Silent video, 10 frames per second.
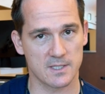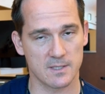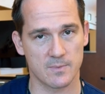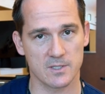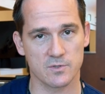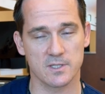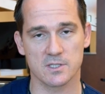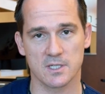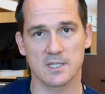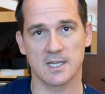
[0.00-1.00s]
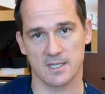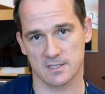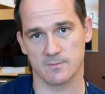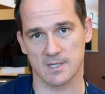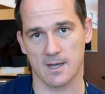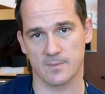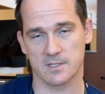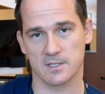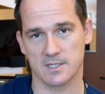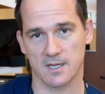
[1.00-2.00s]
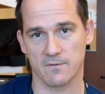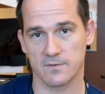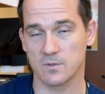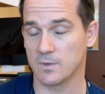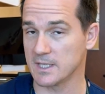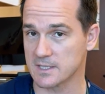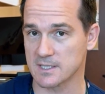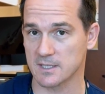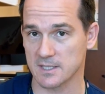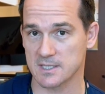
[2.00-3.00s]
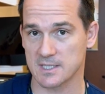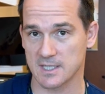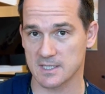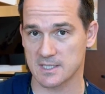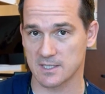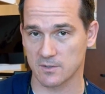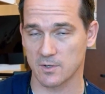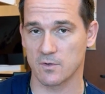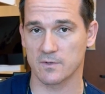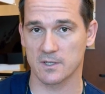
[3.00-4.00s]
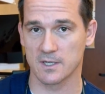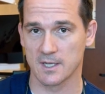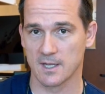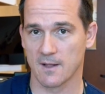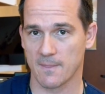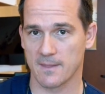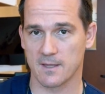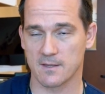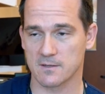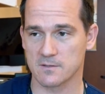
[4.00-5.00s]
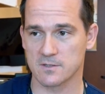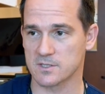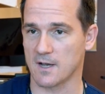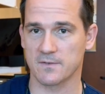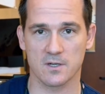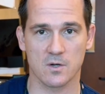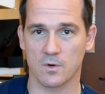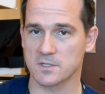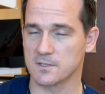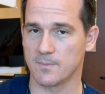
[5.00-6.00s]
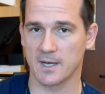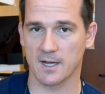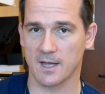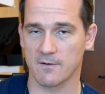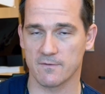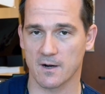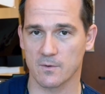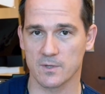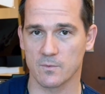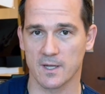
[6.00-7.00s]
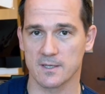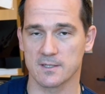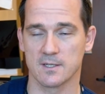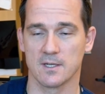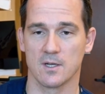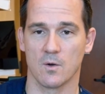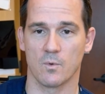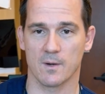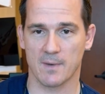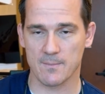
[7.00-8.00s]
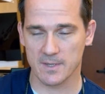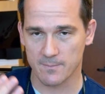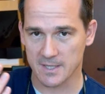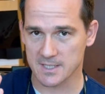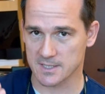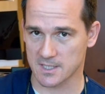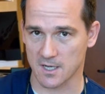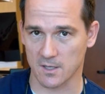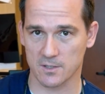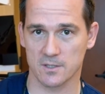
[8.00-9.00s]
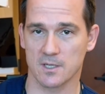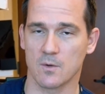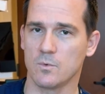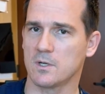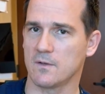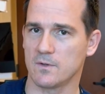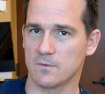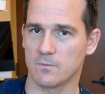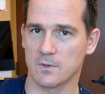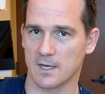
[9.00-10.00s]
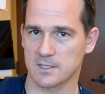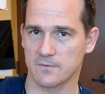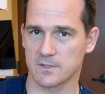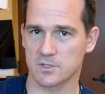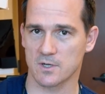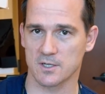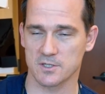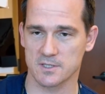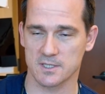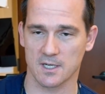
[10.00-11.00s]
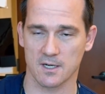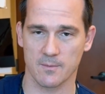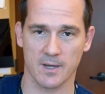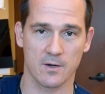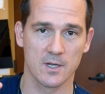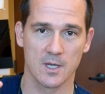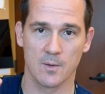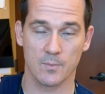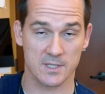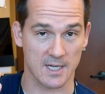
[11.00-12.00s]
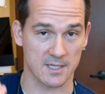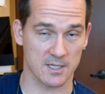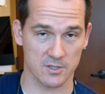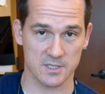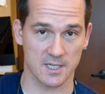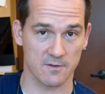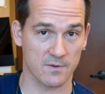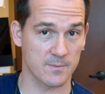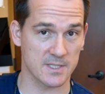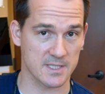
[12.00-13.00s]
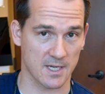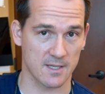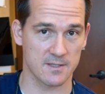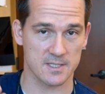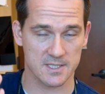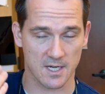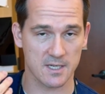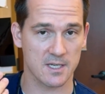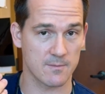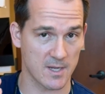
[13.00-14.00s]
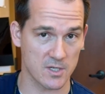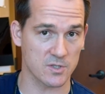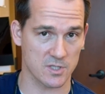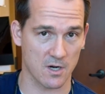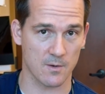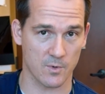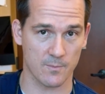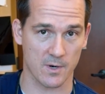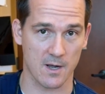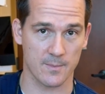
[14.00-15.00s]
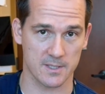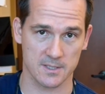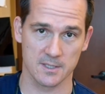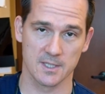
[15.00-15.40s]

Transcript: deep injury. It's going to take some time. It's going to take a few weeks at least to get sealed over. Then there, there's often a course depending on how far we went where it might be a bit discolored. And we'll give you lots of instructions that talk about protecting your skin from the sun. The sun can make your scar more prominent.